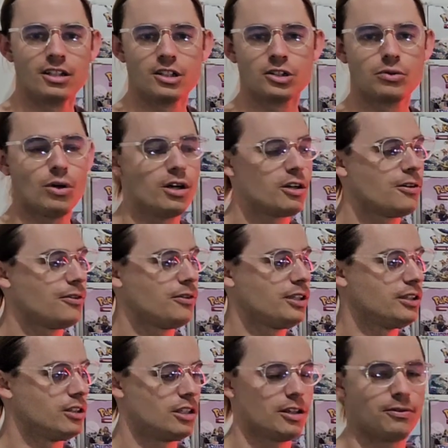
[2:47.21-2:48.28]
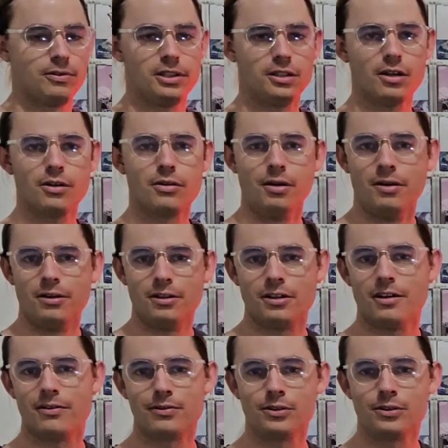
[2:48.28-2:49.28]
Because quite often in life, we go through life,